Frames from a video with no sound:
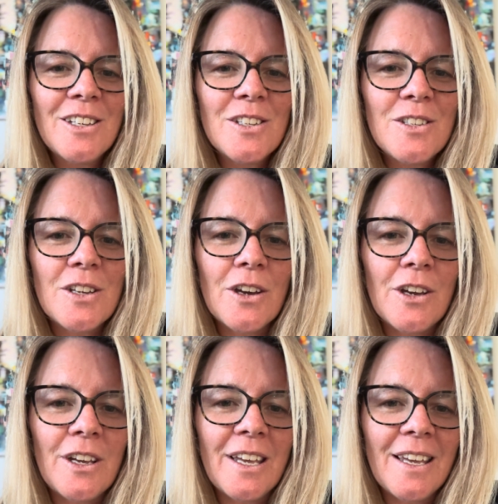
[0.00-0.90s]

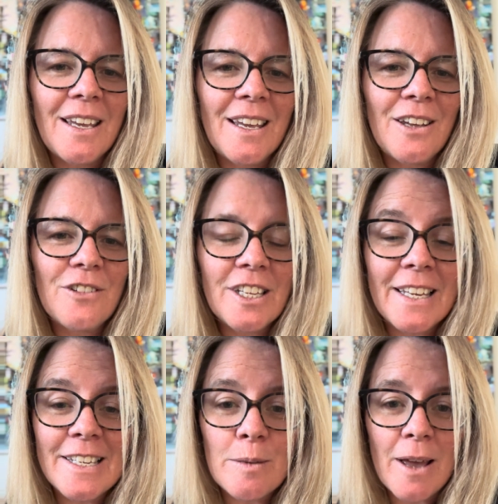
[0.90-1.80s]
So it
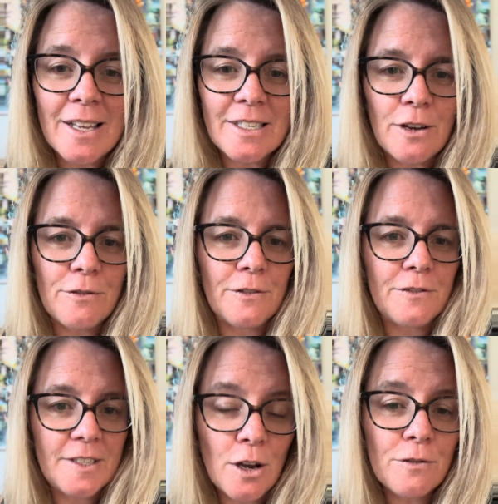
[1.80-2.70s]
really is about
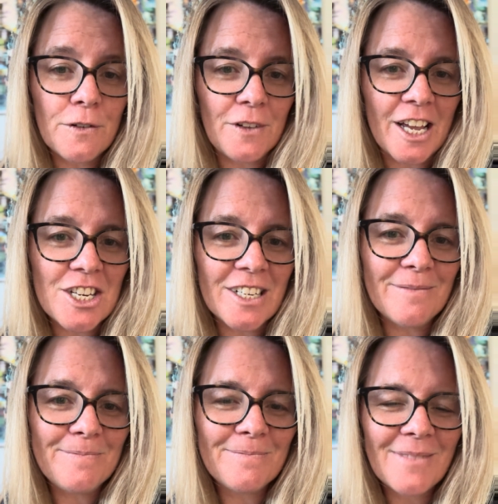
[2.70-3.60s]

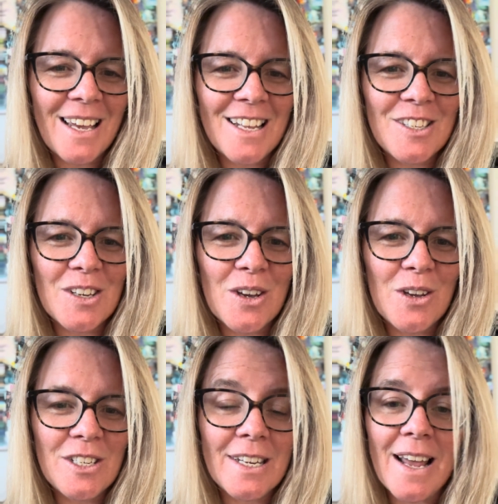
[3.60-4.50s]
self-reflection. And so
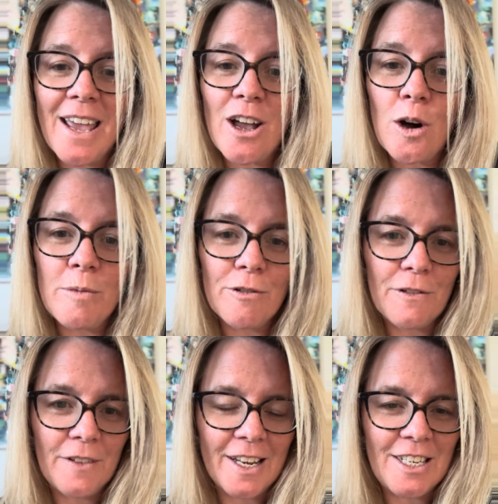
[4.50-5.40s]
today I'll be
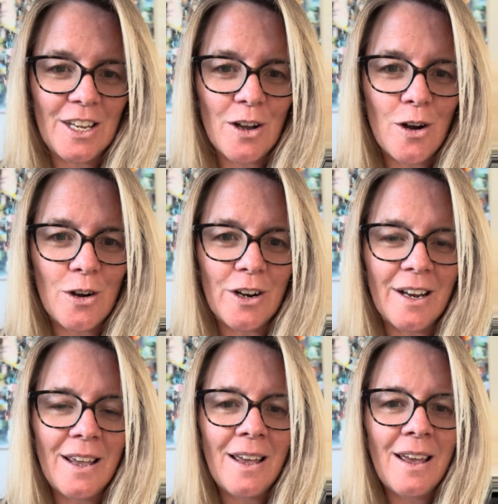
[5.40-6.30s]
reflecting on
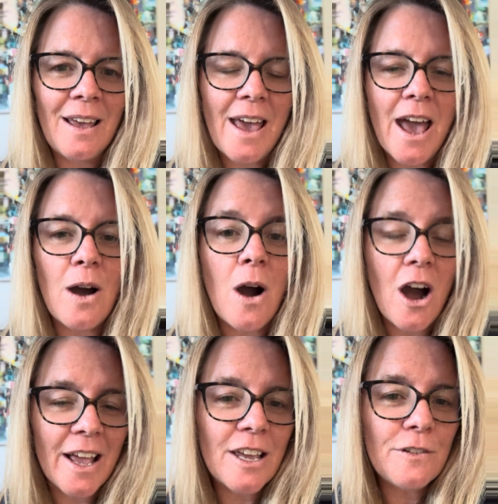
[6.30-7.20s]
how
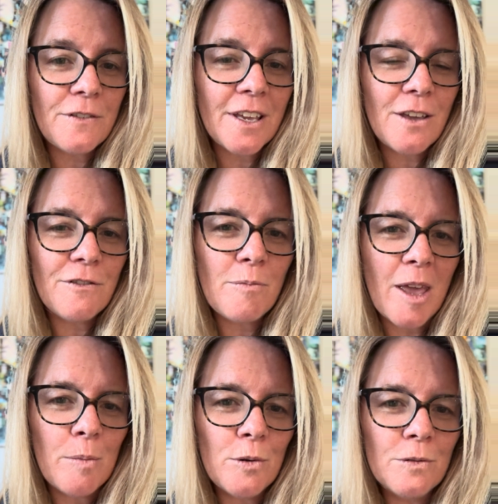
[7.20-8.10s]
I can forgive
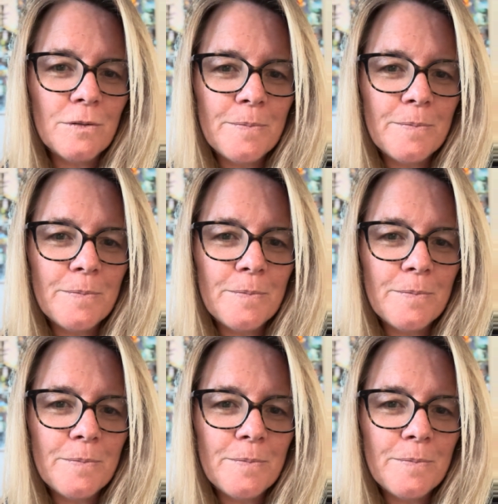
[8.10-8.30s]
people,